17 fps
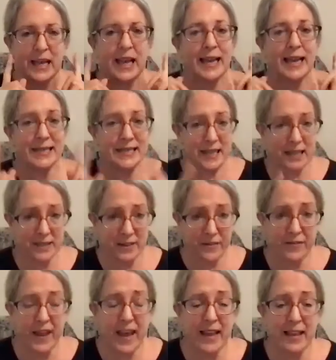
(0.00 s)
It does
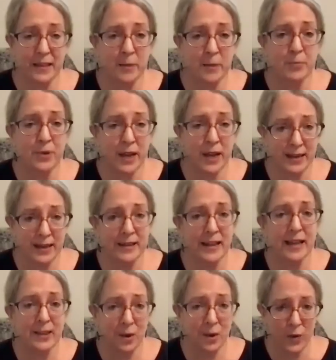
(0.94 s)
affect the brain
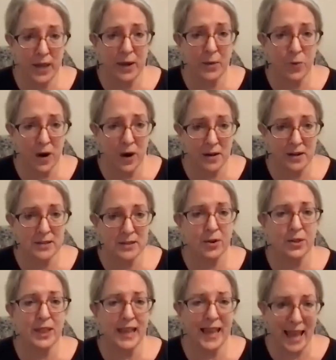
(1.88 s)
and the way it works
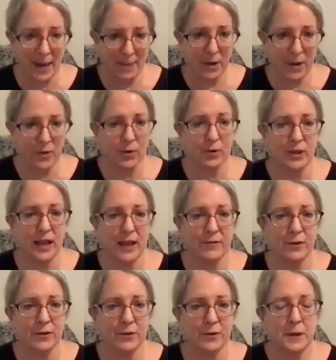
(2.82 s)
on the chemical
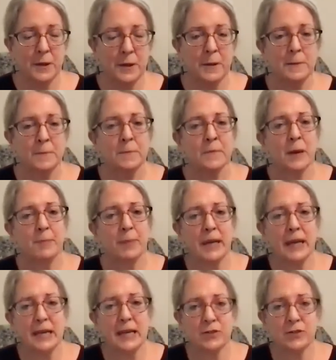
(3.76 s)
level, but
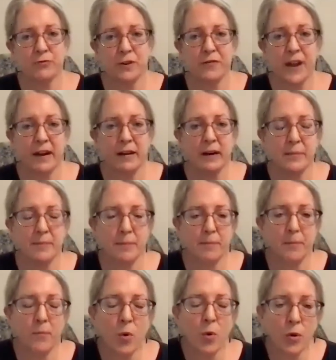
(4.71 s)
he's referring
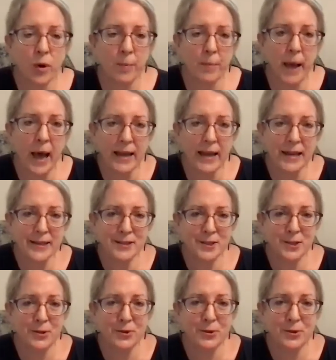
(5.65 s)
more back
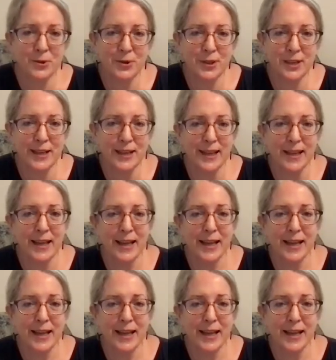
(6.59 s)
to the